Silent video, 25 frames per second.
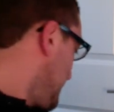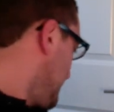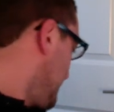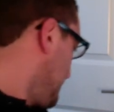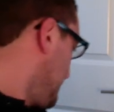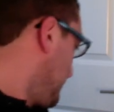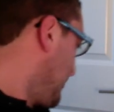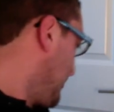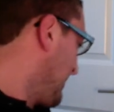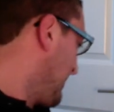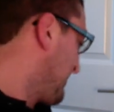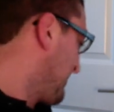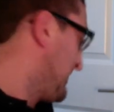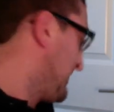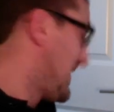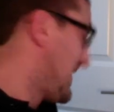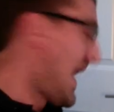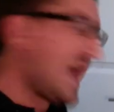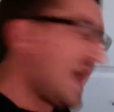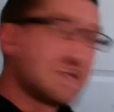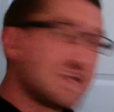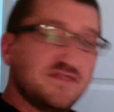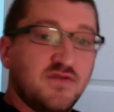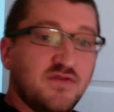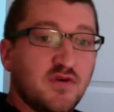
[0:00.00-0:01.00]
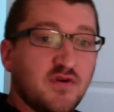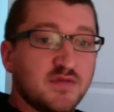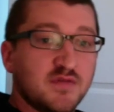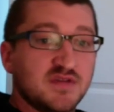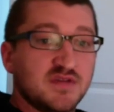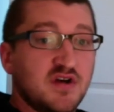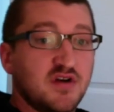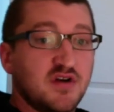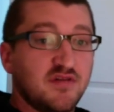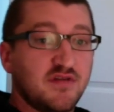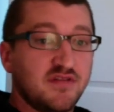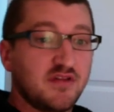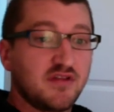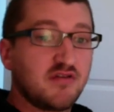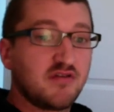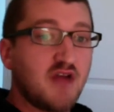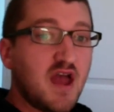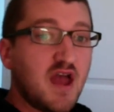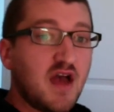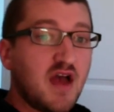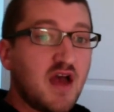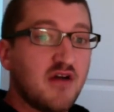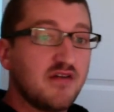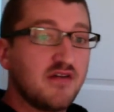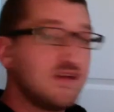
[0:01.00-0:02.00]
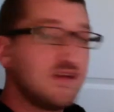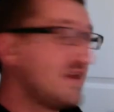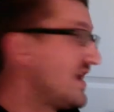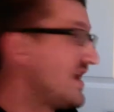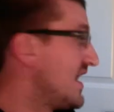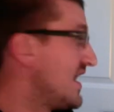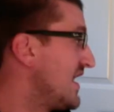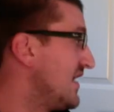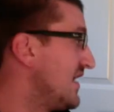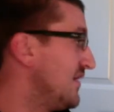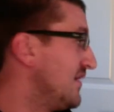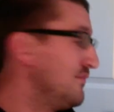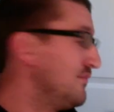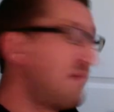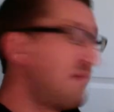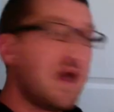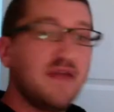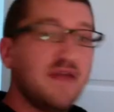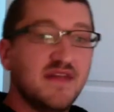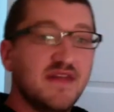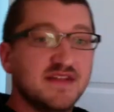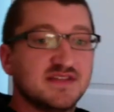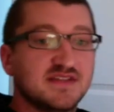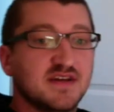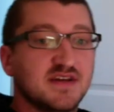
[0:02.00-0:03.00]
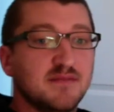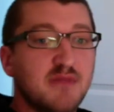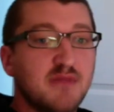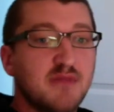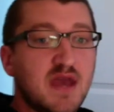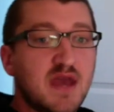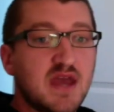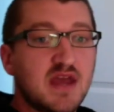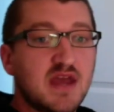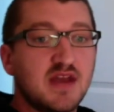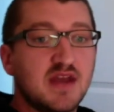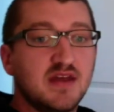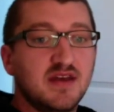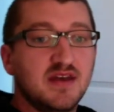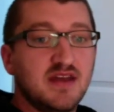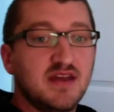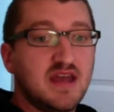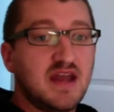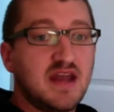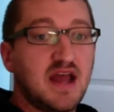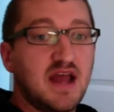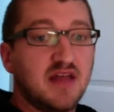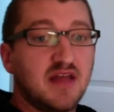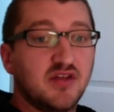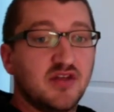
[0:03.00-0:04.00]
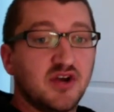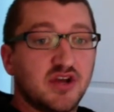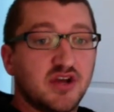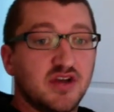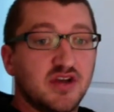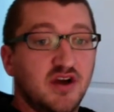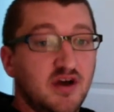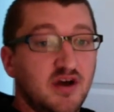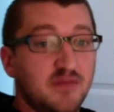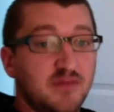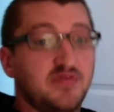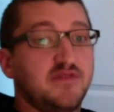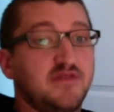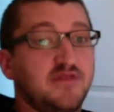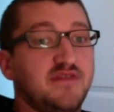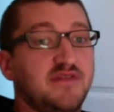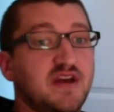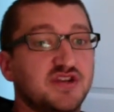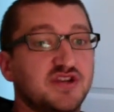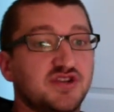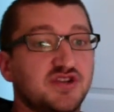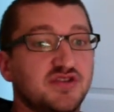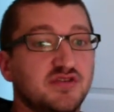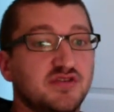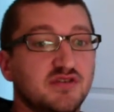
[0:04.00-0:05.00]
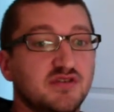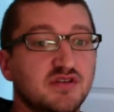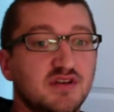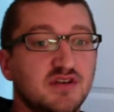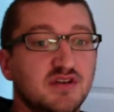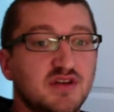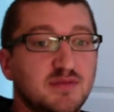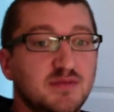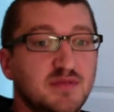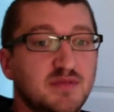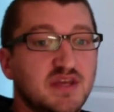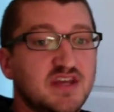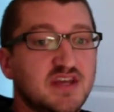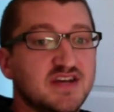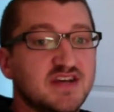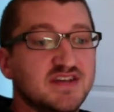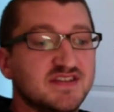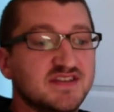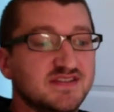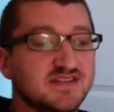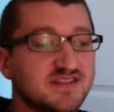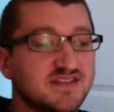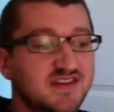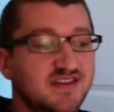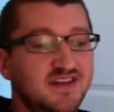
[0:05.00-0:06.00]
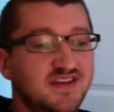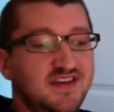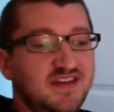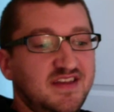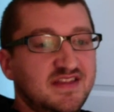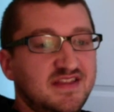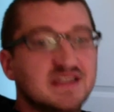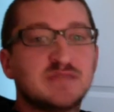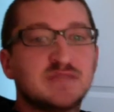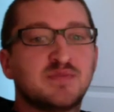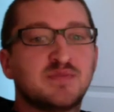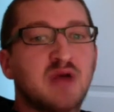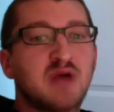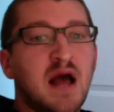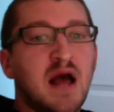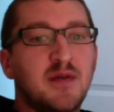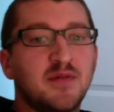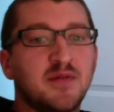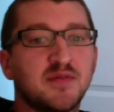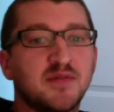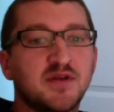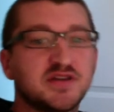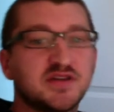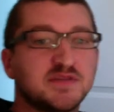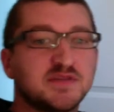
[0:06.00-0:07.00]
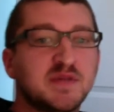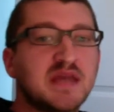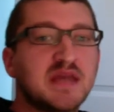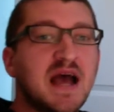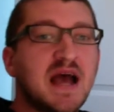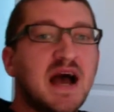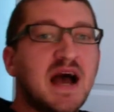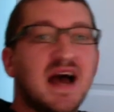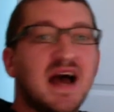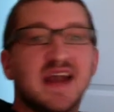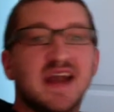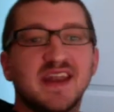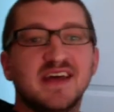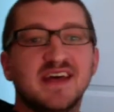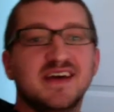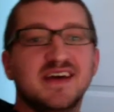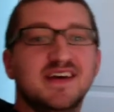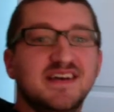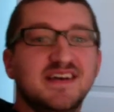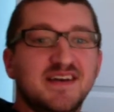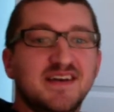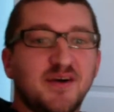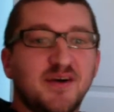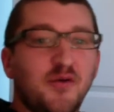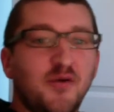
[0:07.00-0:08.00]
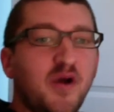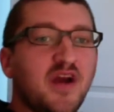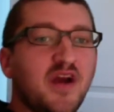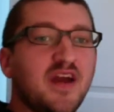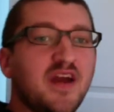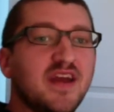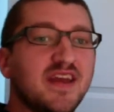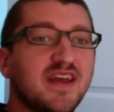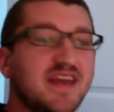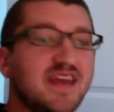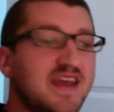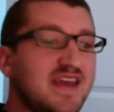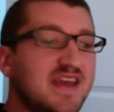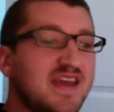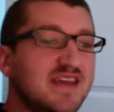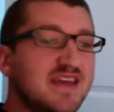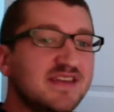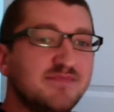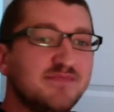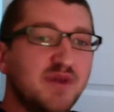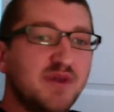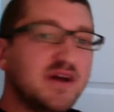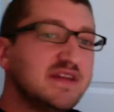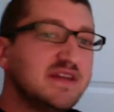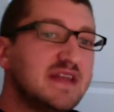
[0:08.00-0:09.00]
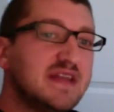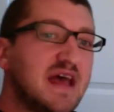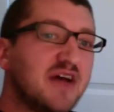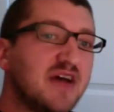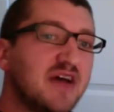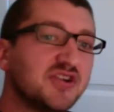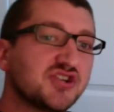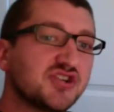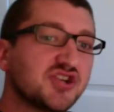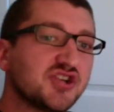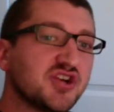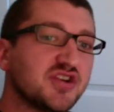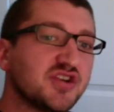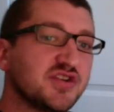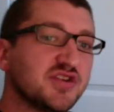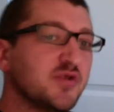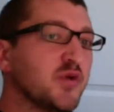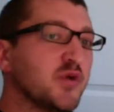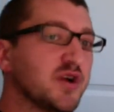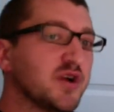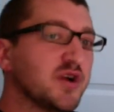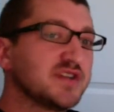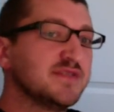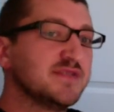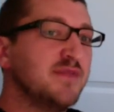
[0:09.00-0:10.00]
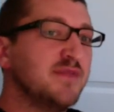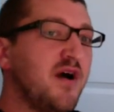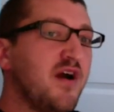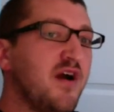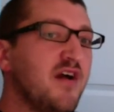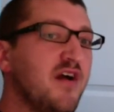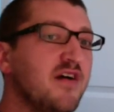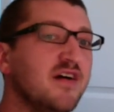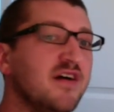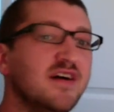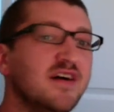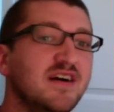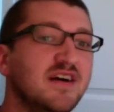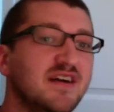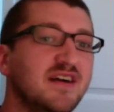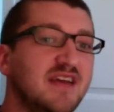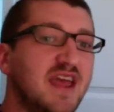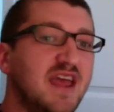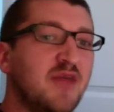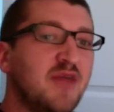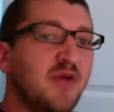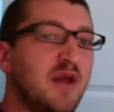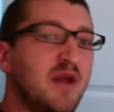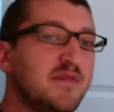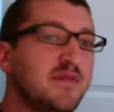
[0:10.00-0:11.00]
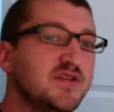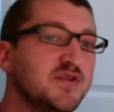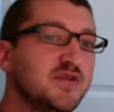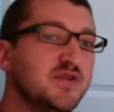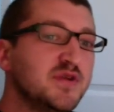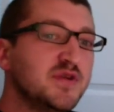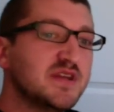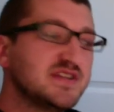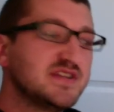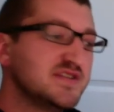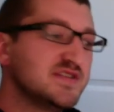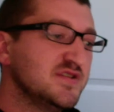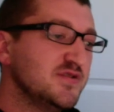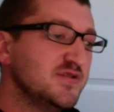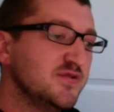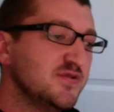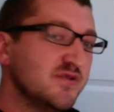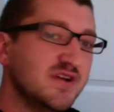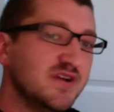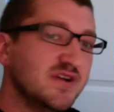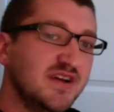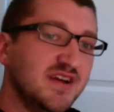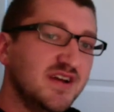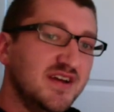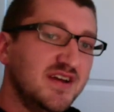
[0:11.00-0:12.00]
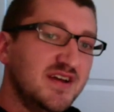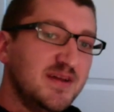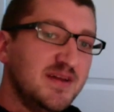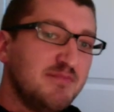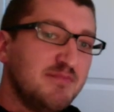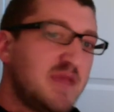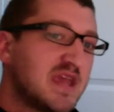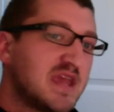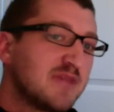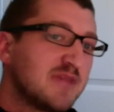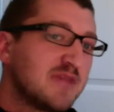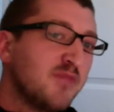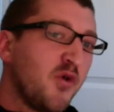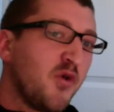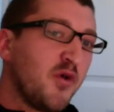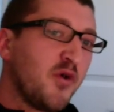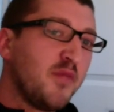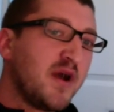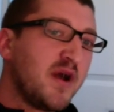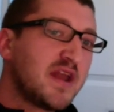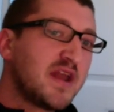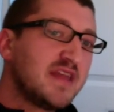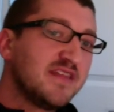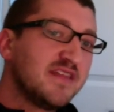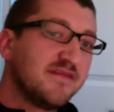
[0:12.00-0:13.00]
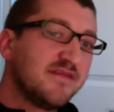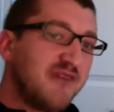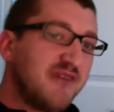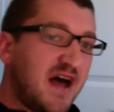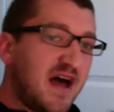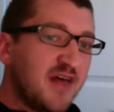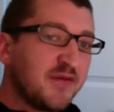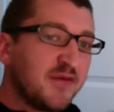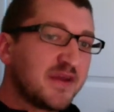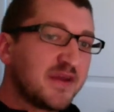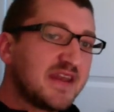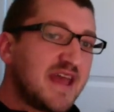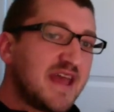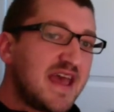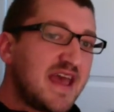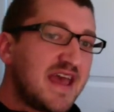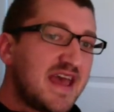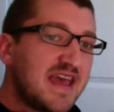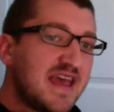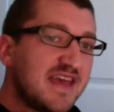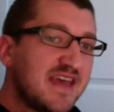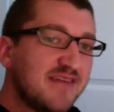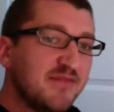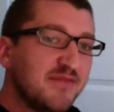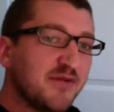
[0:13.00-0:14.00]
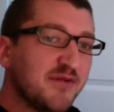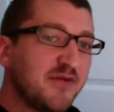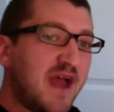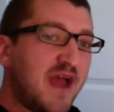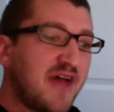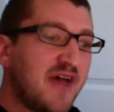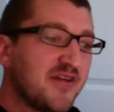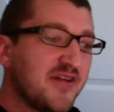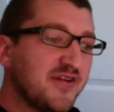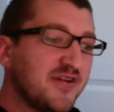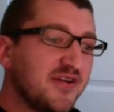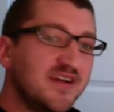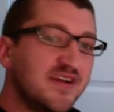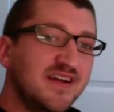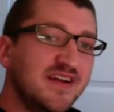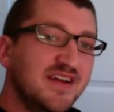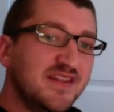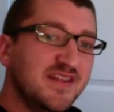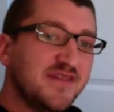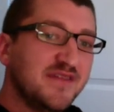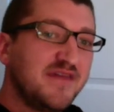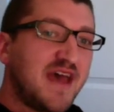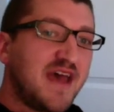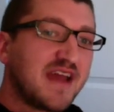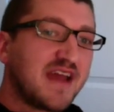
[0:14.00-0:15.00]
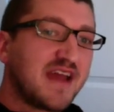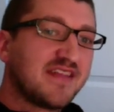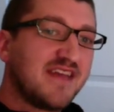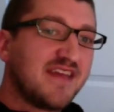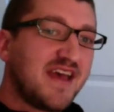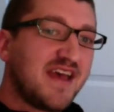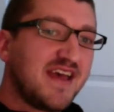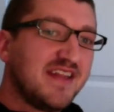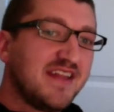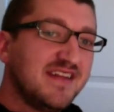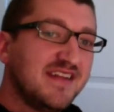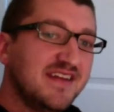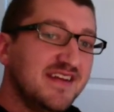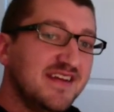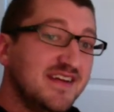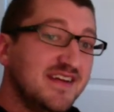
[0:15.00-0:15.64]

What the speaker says: with tax forms all over the ground and a bed that's unmade, and I look unprofessional, because this problem goes beyond wearing a button-down shirt to work tomorrow and what I'm doing to make more money the following day, but rather the fact that